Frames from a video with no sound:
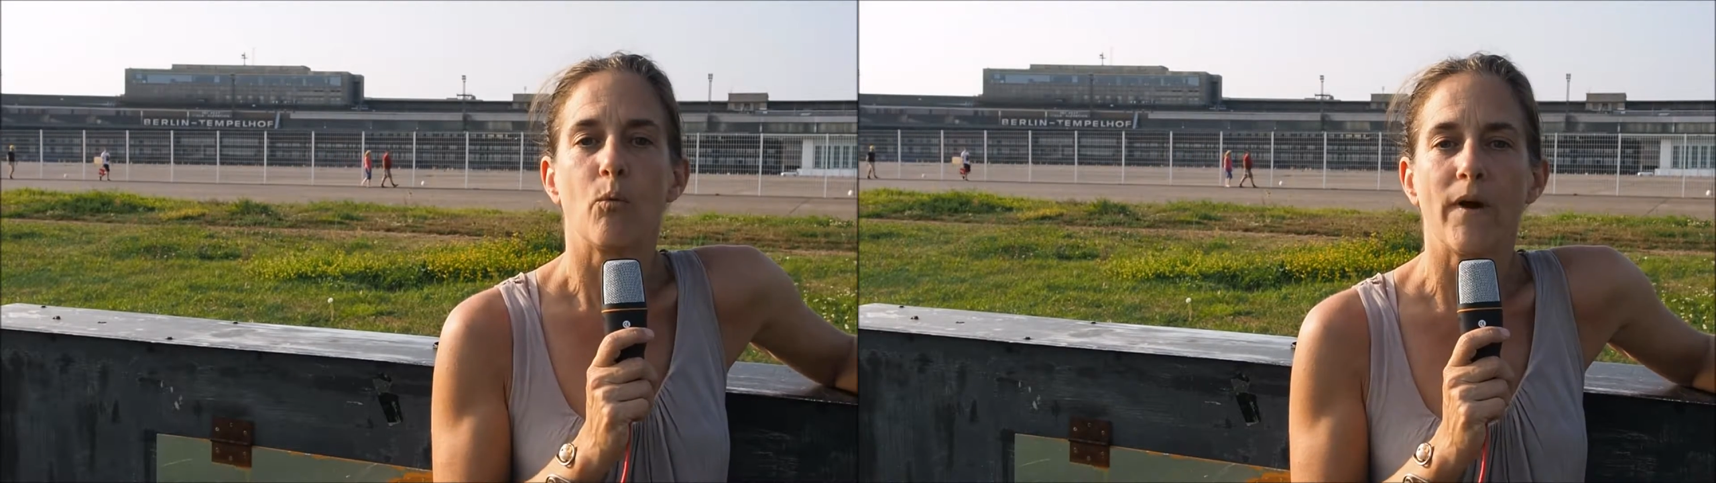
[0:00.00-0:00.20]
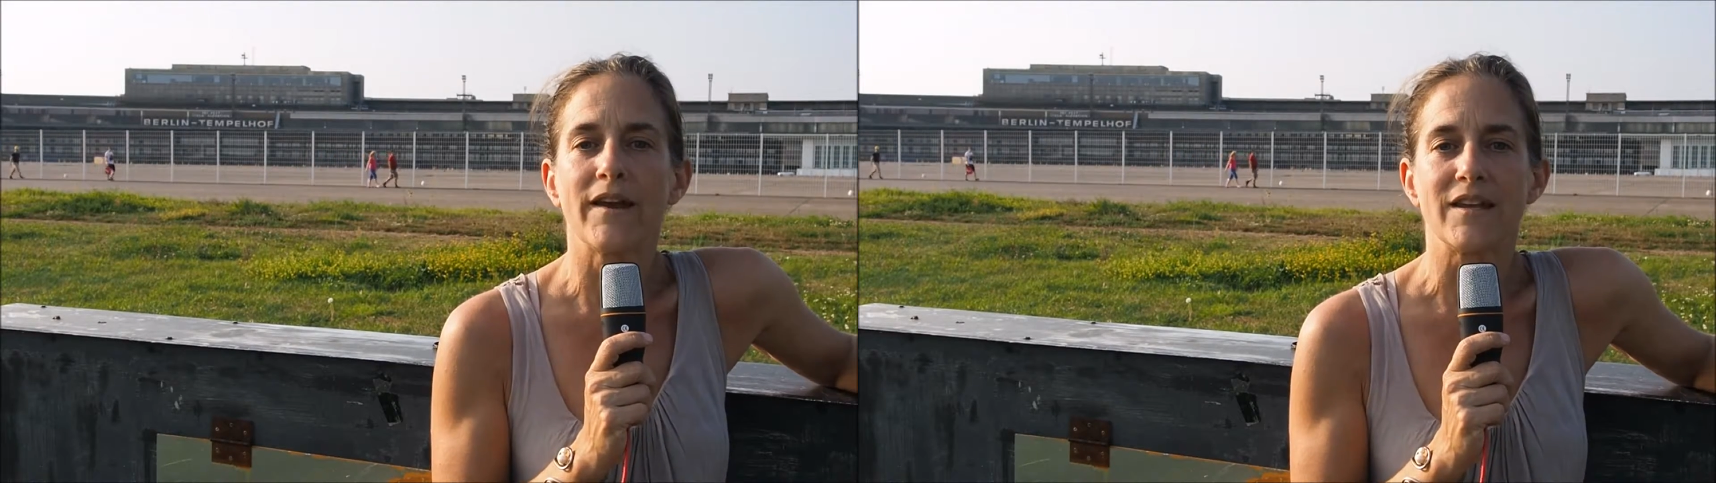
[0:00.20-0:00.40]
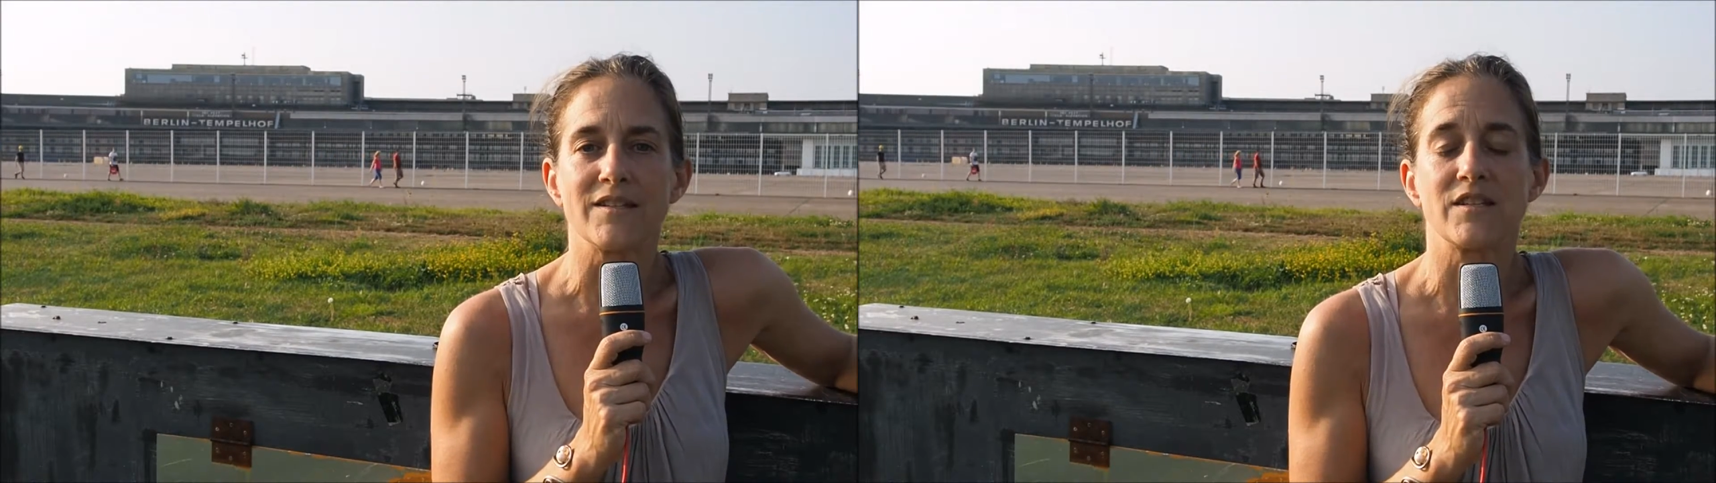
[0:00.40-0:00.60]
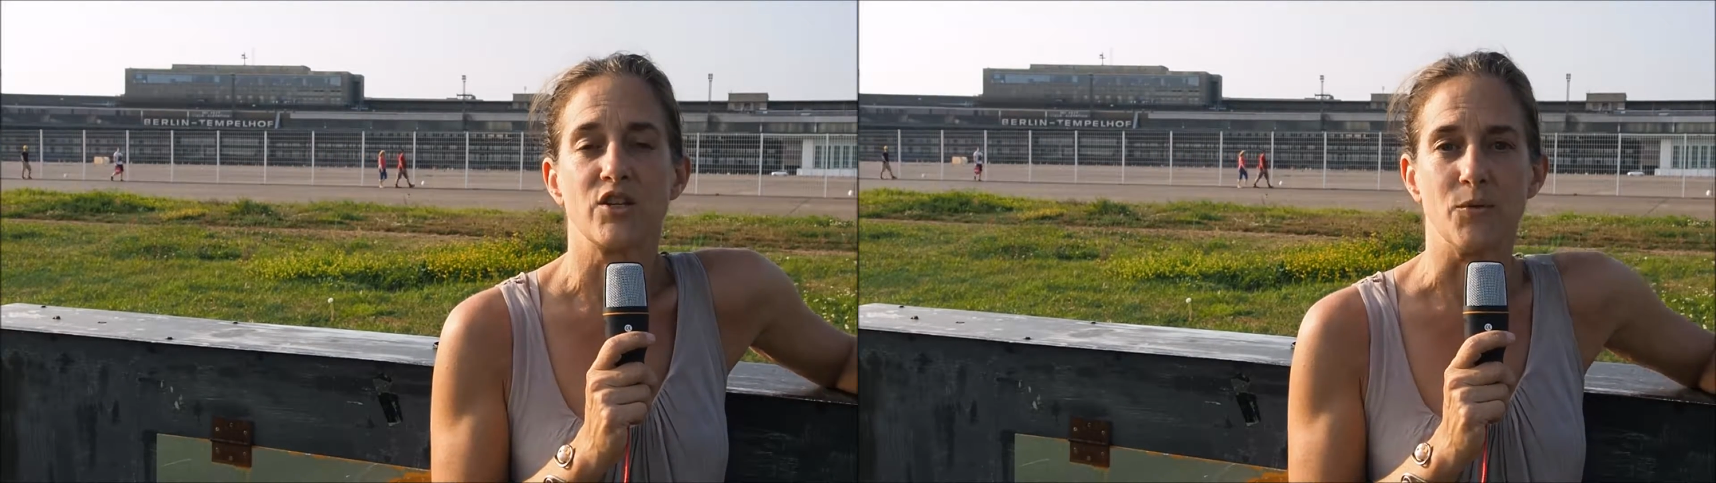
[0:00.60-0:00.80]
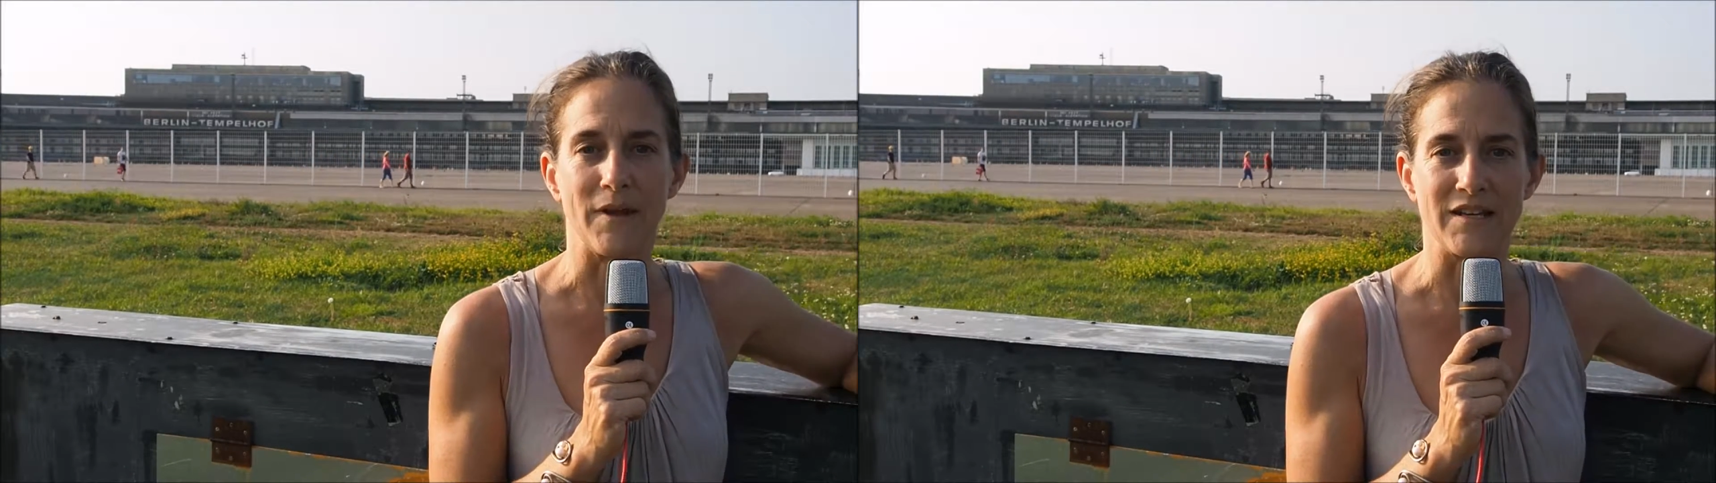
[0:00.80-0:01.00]
what is
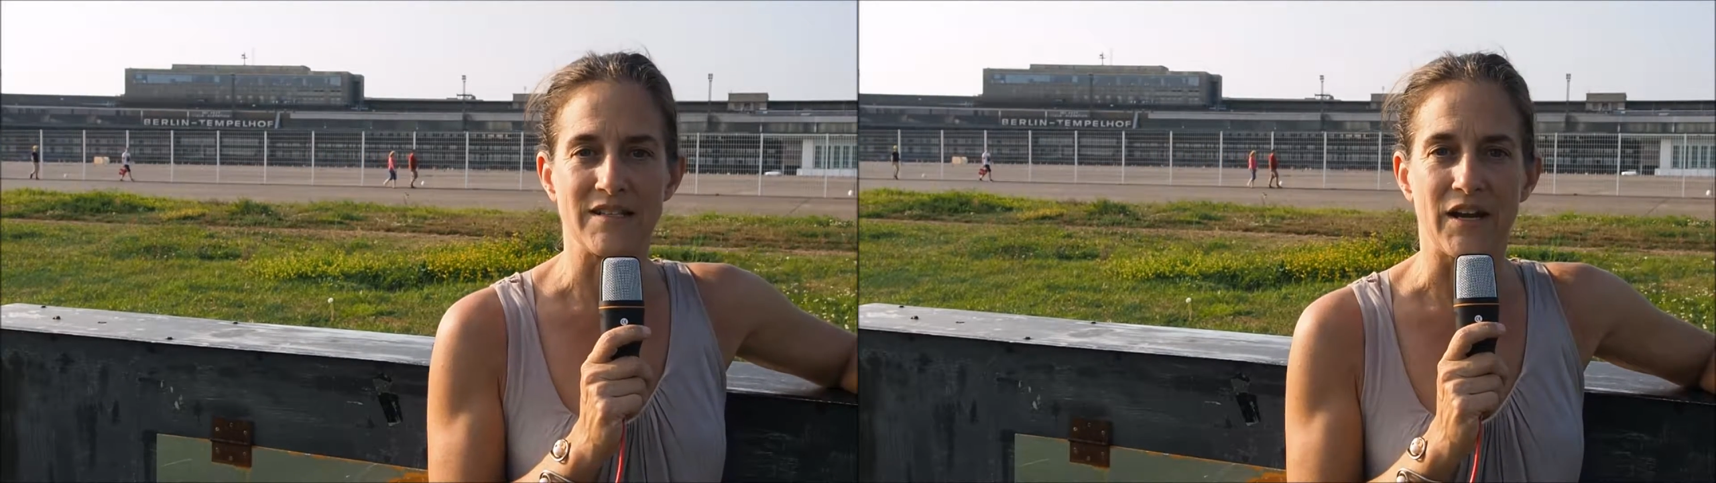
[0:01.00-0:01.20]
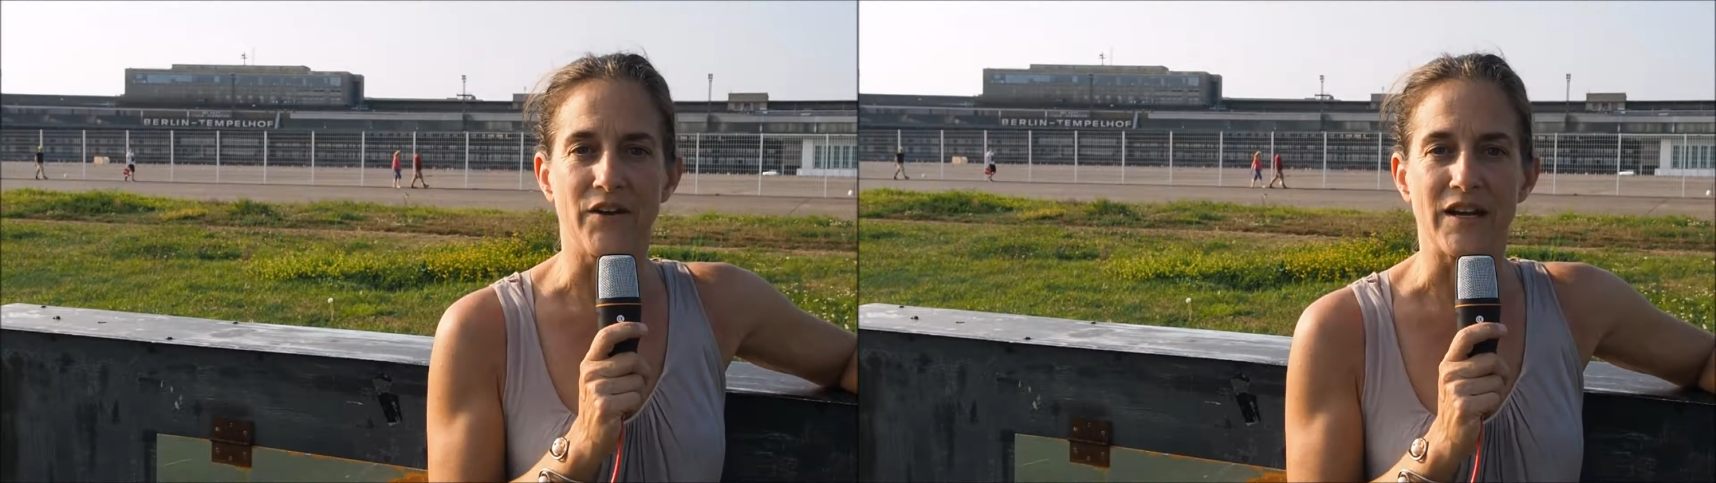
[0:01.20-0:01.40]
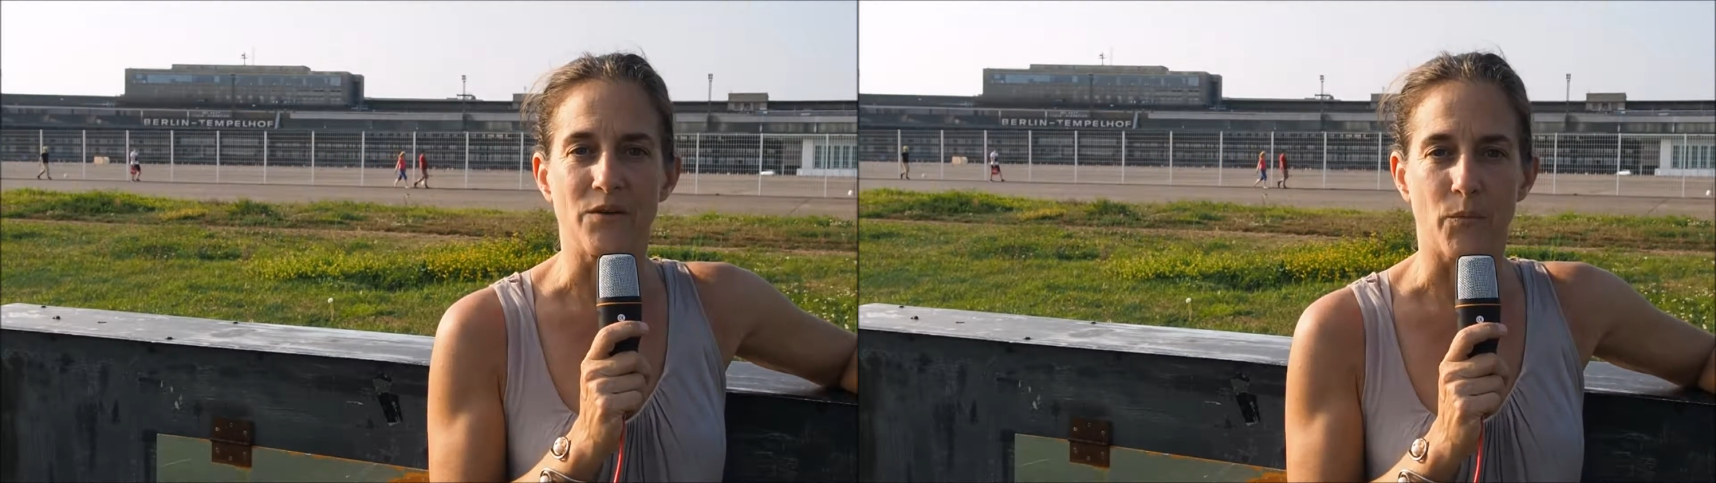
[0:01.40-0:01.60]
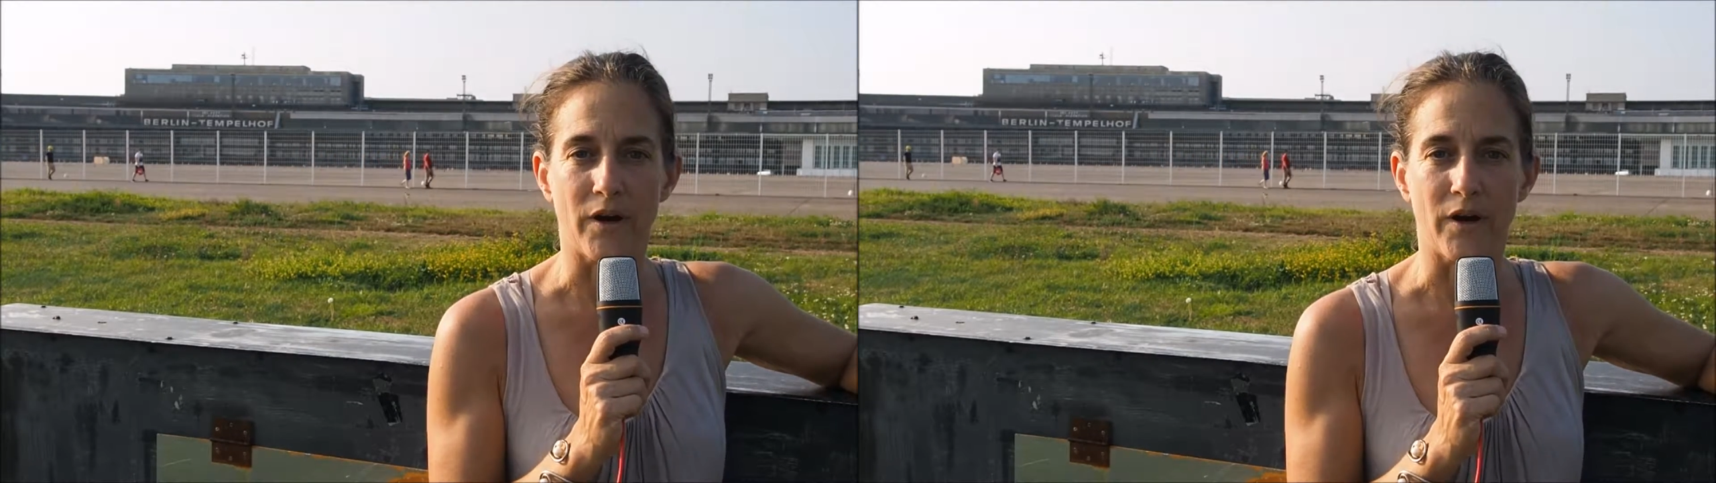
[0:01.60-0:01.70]
humanitarian